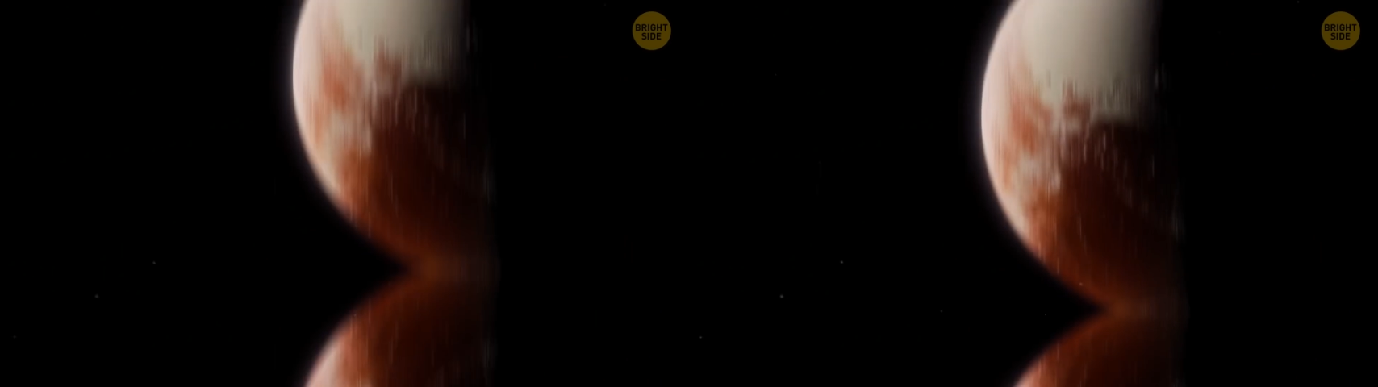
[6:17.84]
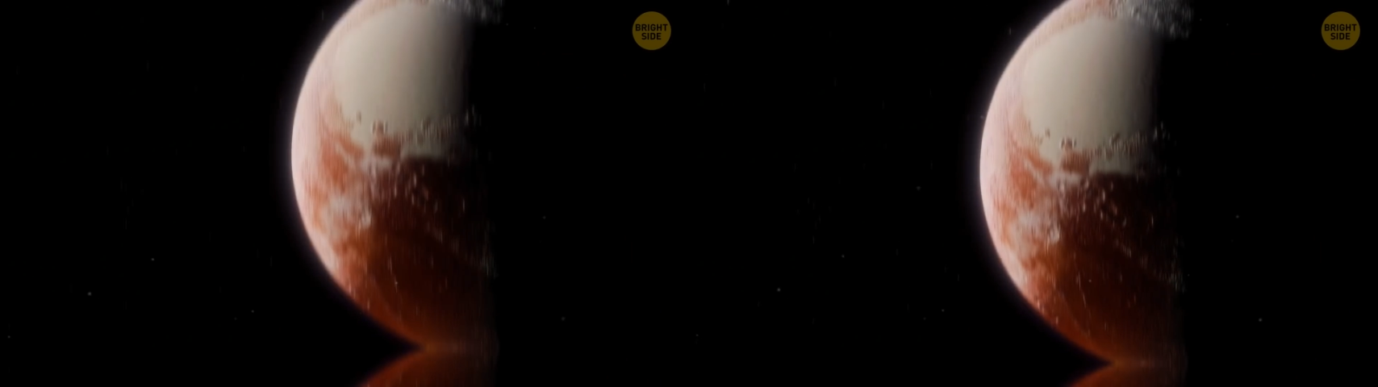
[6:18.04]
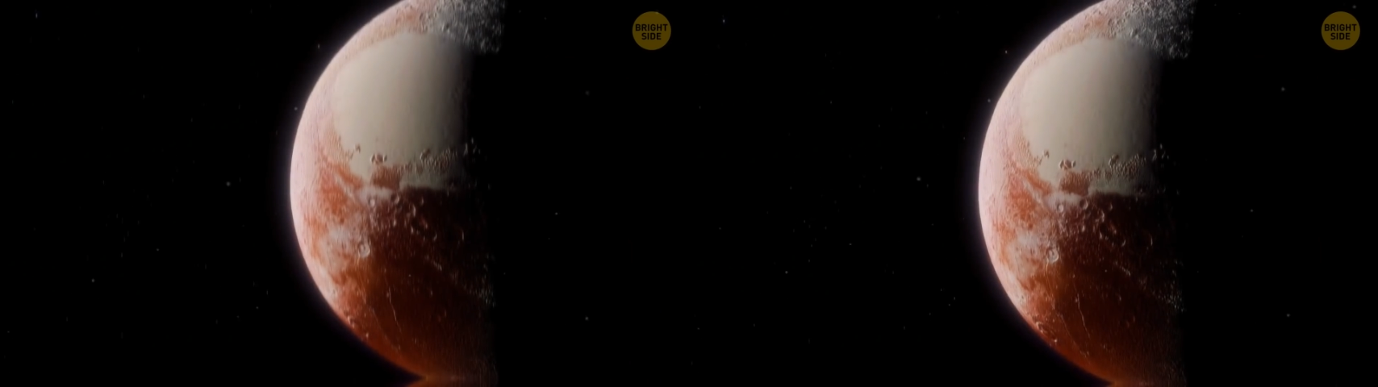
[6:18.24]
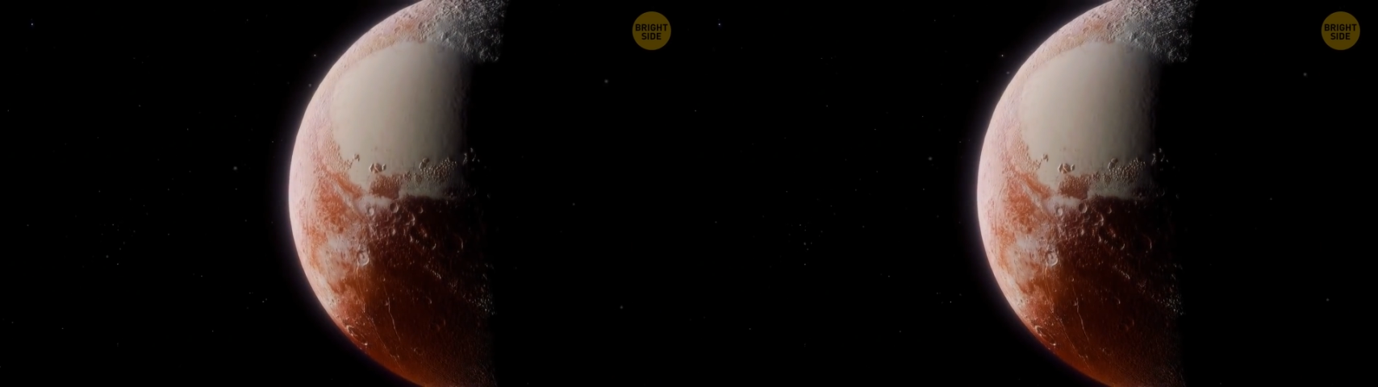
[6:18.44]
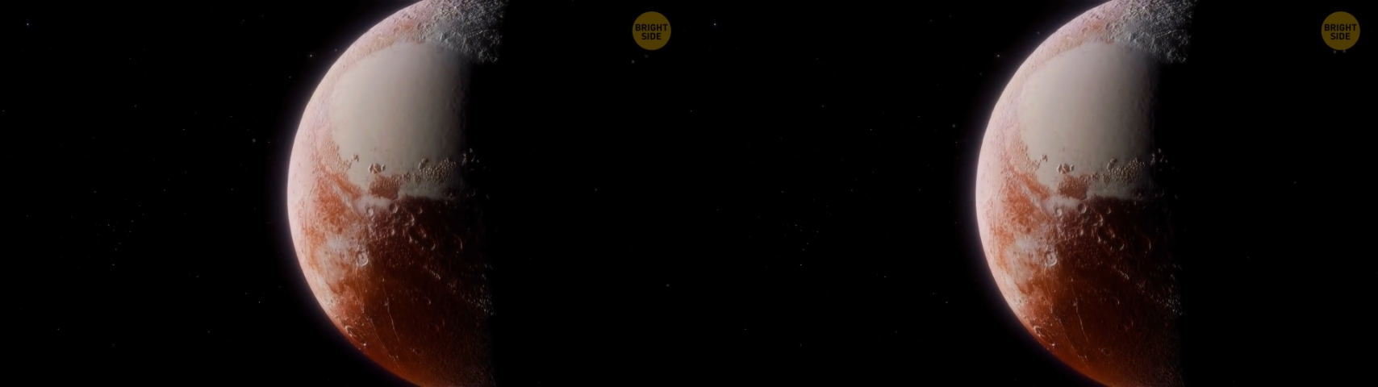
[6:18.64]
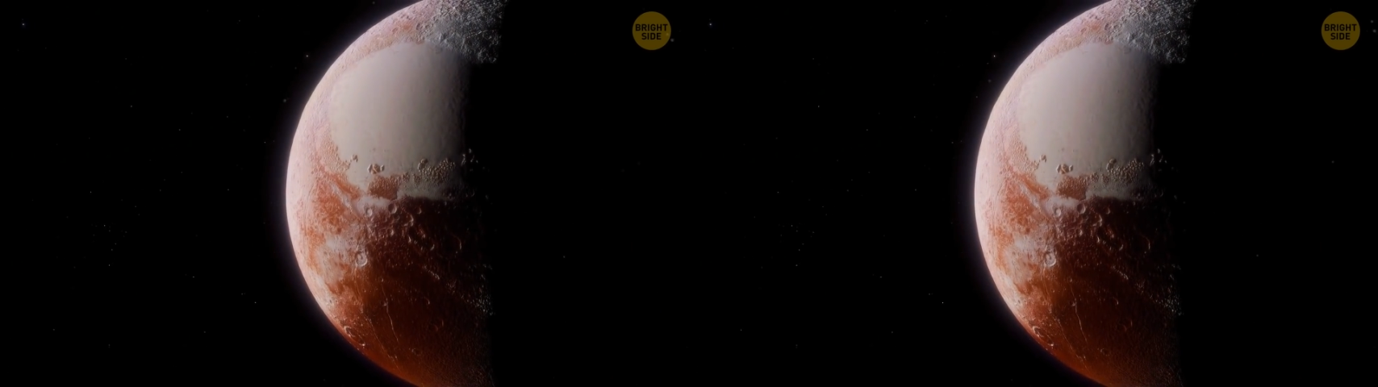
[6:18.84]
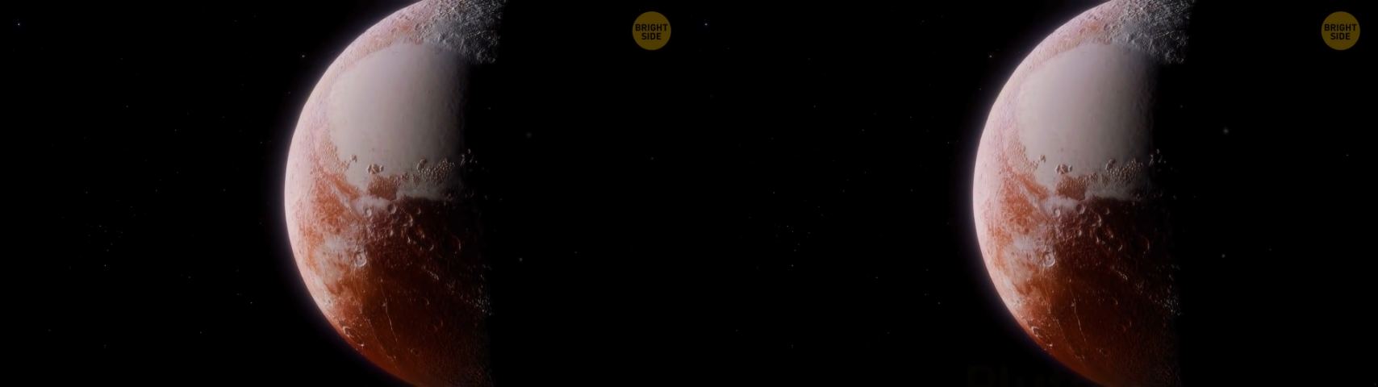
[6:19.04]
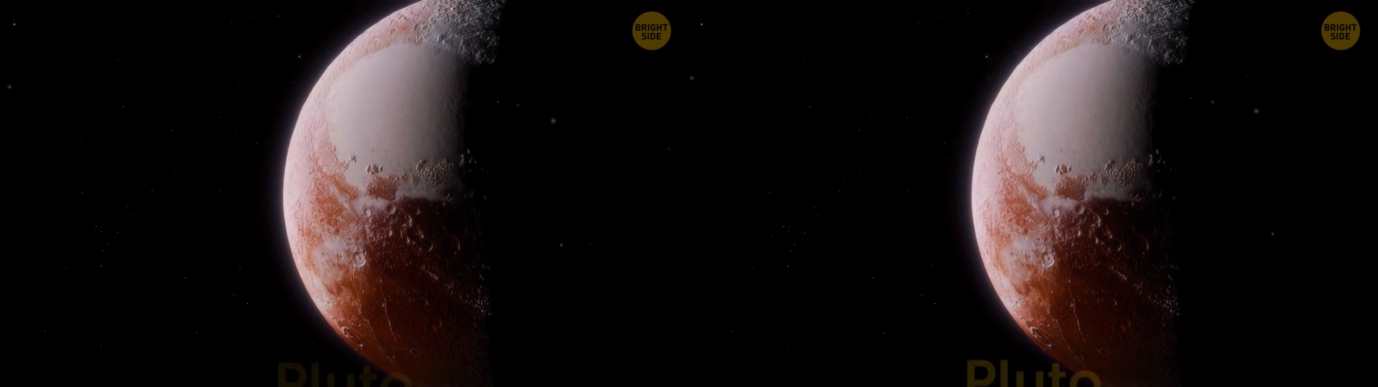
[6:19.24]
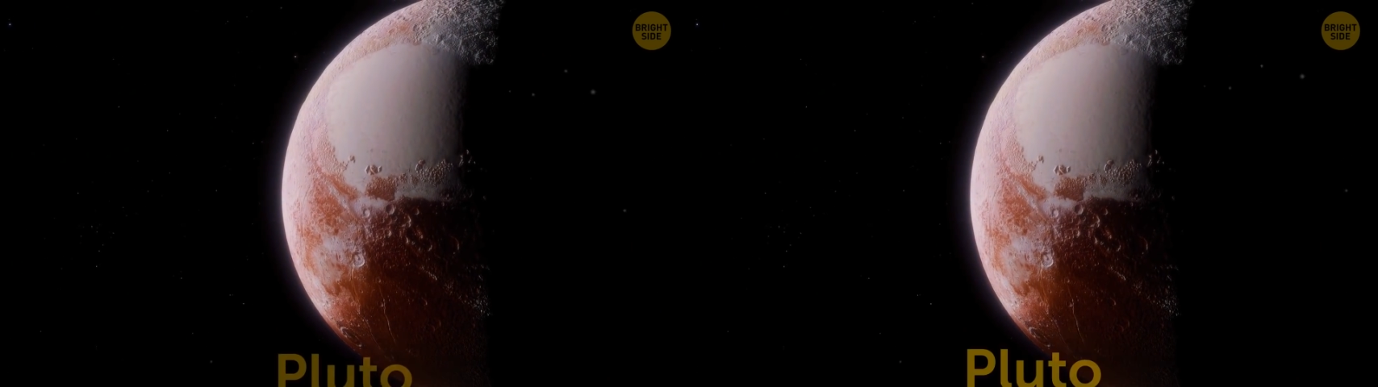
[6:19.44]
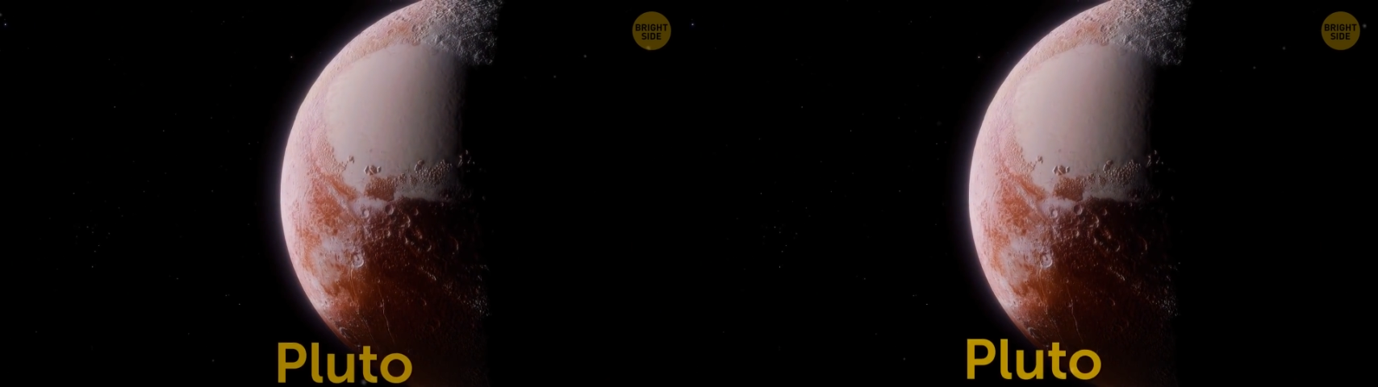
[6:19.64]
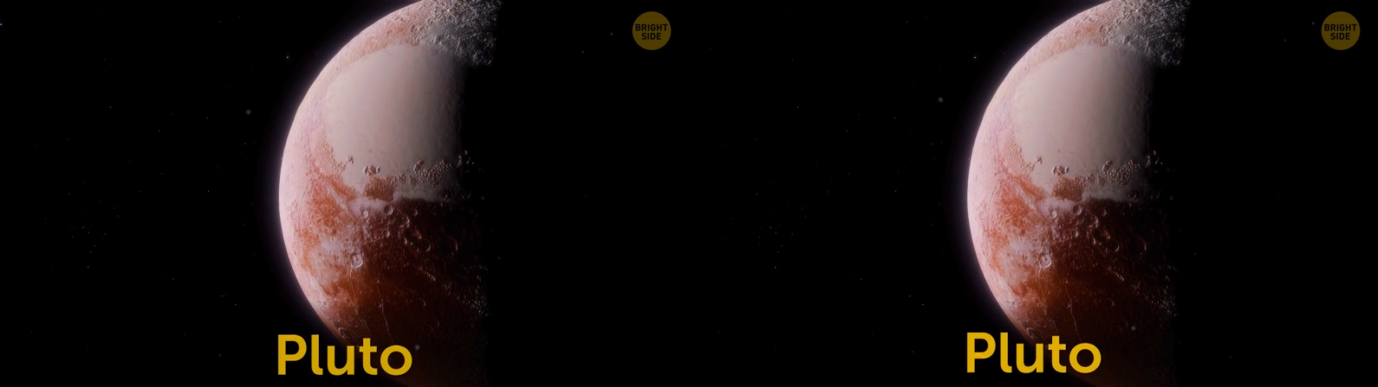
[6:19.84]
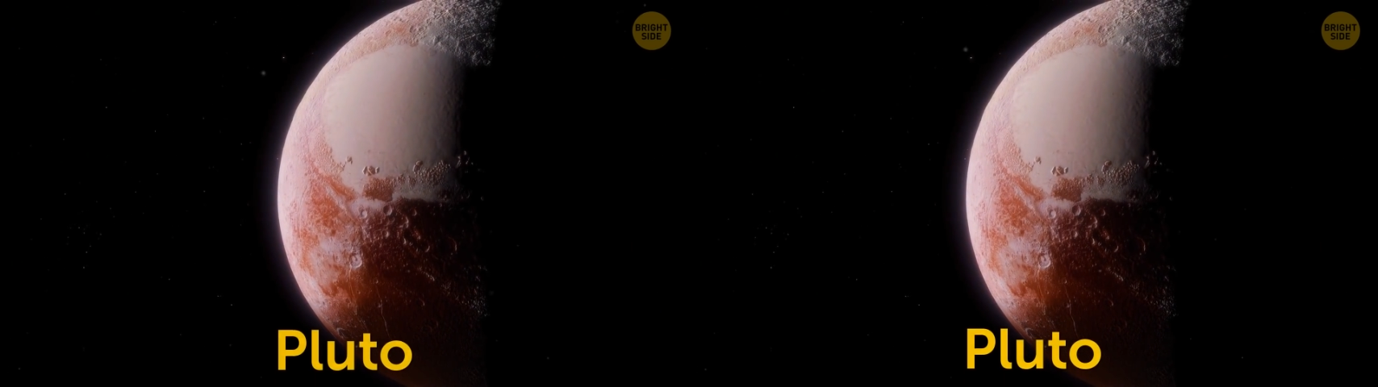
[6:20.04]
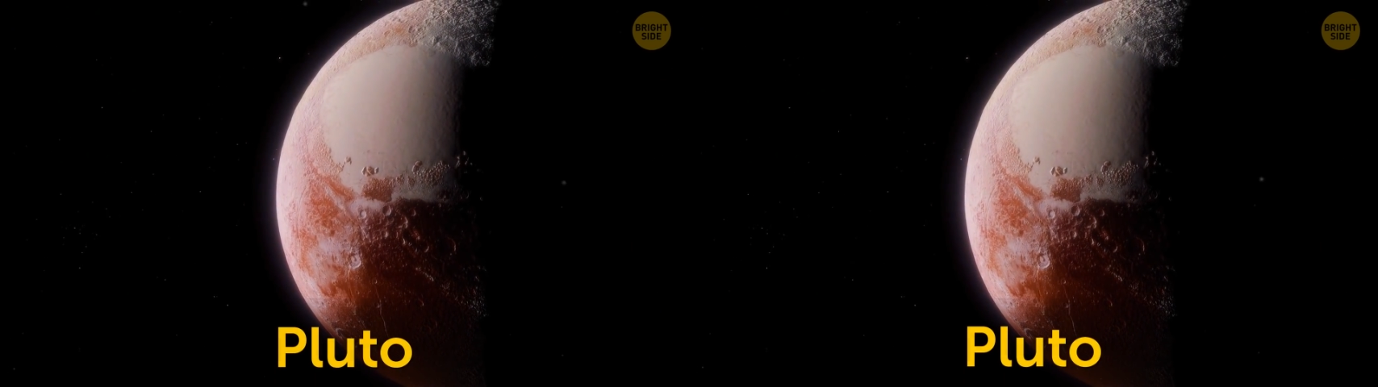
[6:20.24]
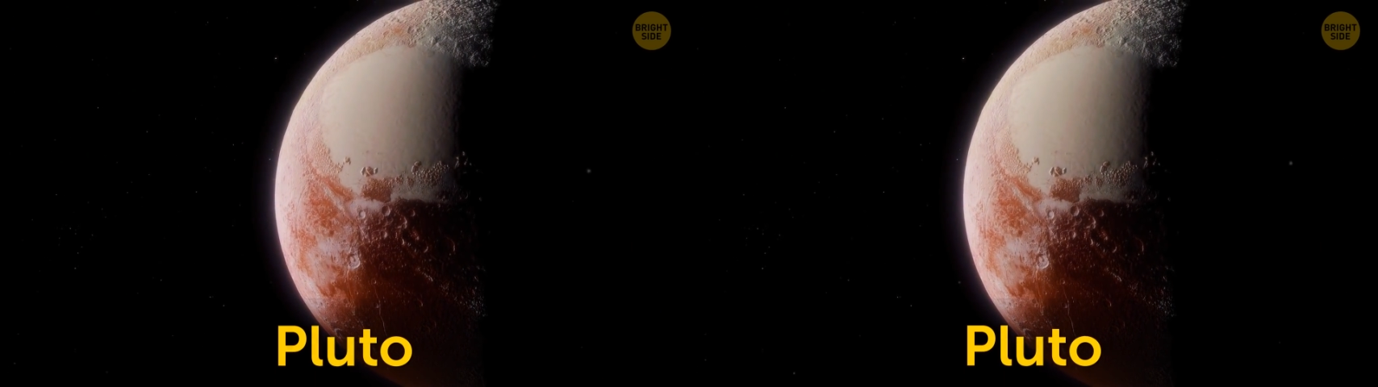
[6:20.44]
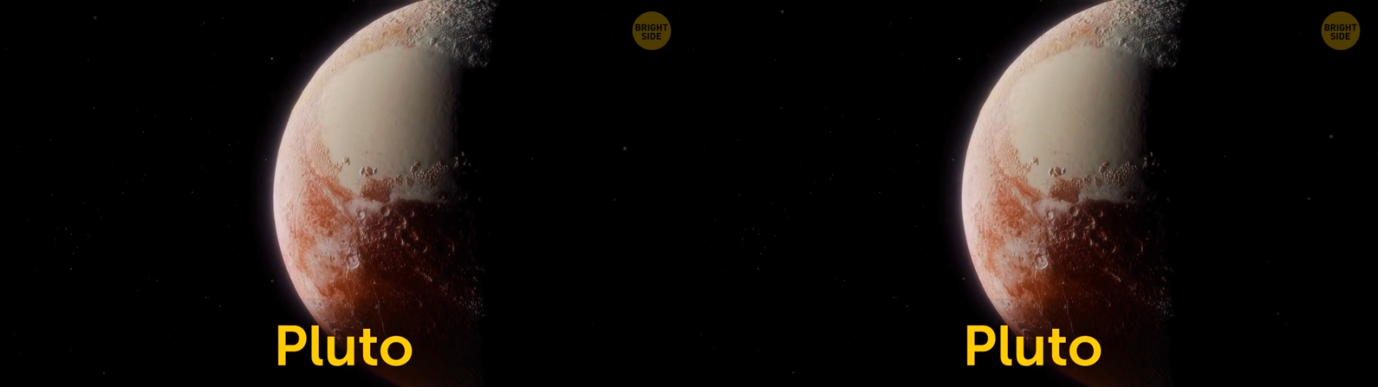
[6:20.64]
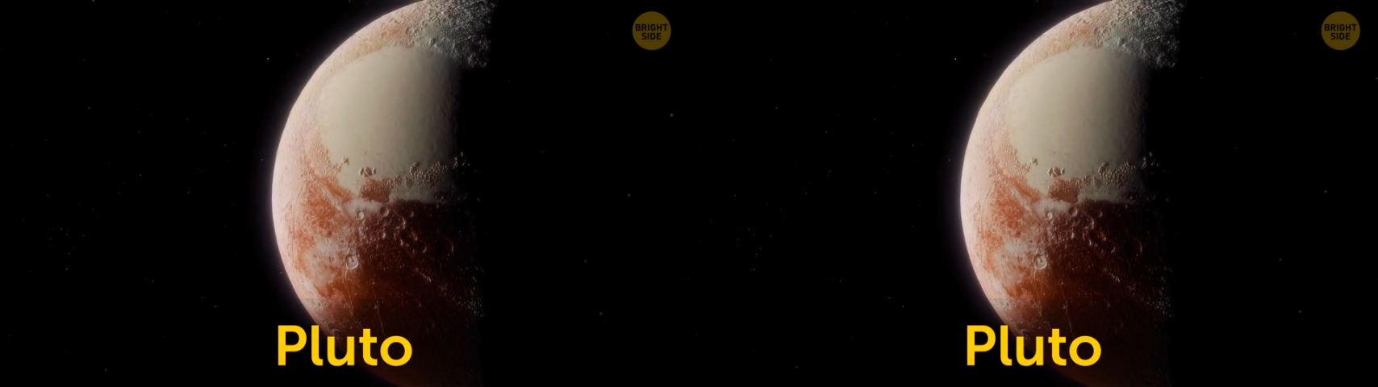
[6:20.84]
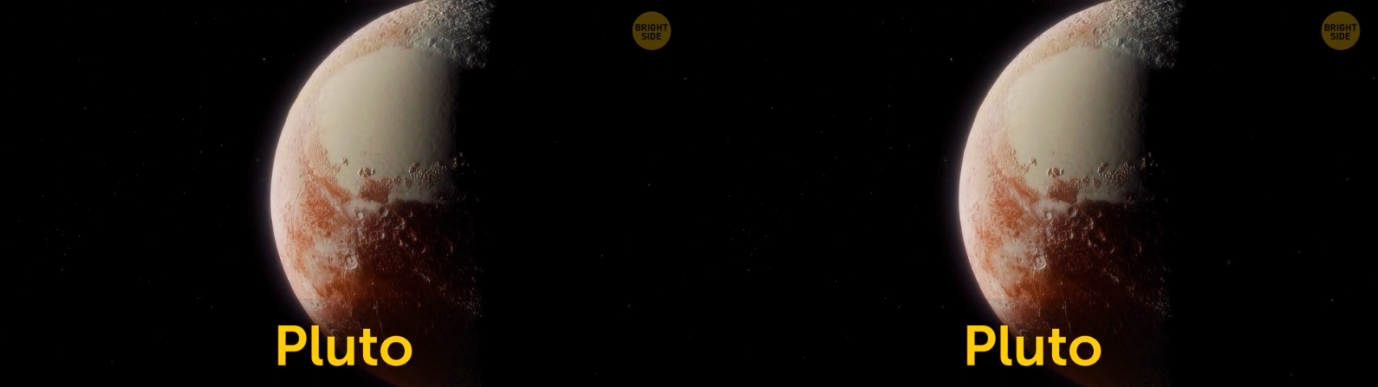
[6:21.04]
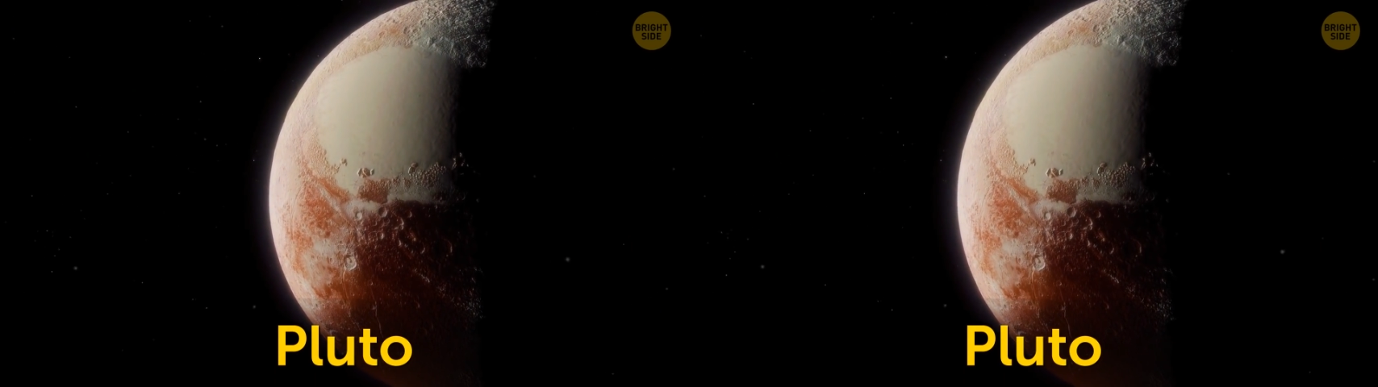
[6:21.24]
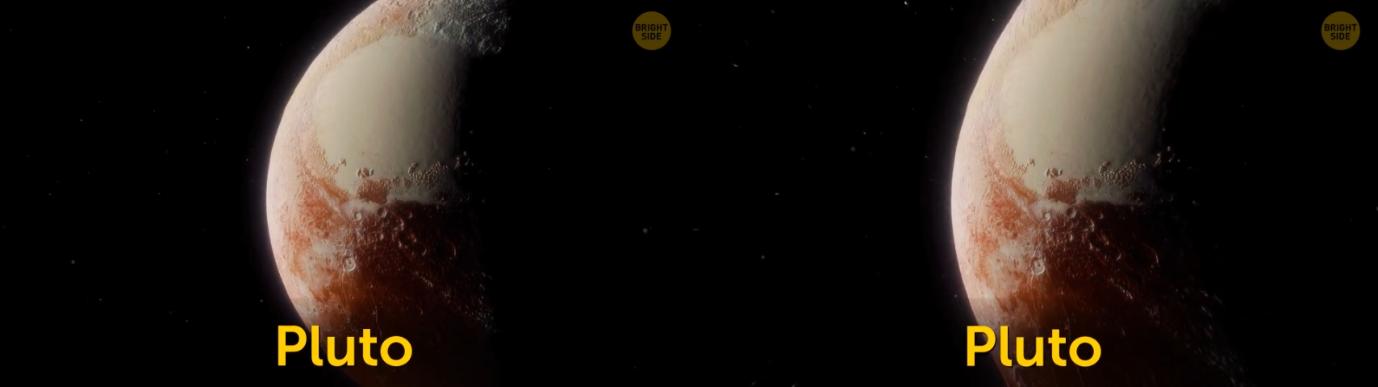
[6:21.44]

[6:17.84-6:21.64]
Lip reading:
(no speaker visible)